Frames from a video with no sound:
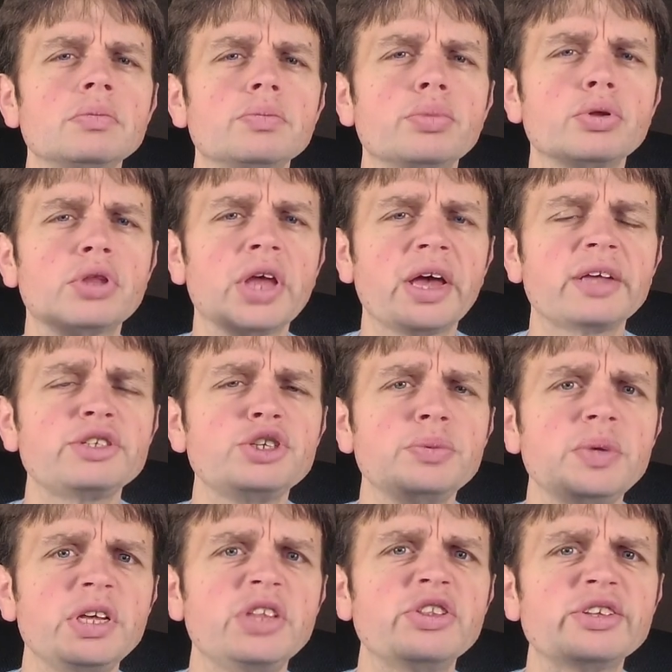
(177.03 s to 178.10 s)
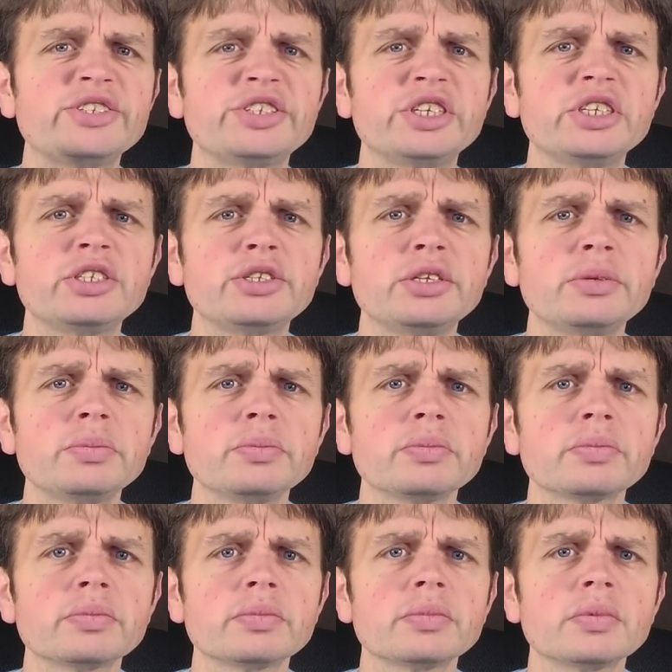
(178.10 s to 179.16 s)
potassium in the system
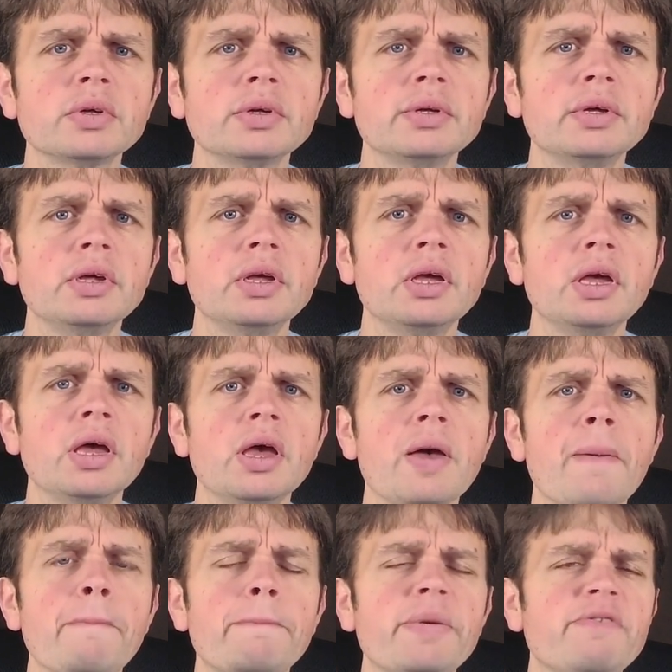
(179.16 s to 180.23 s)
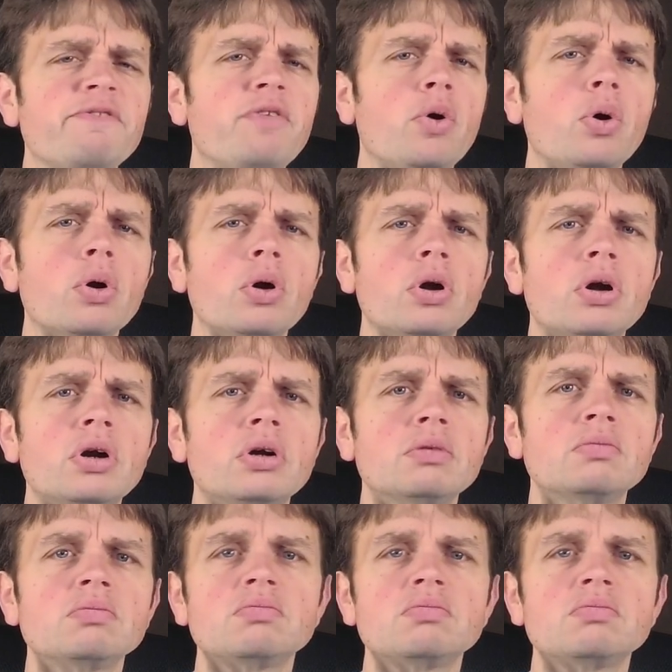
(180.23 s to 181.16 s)
before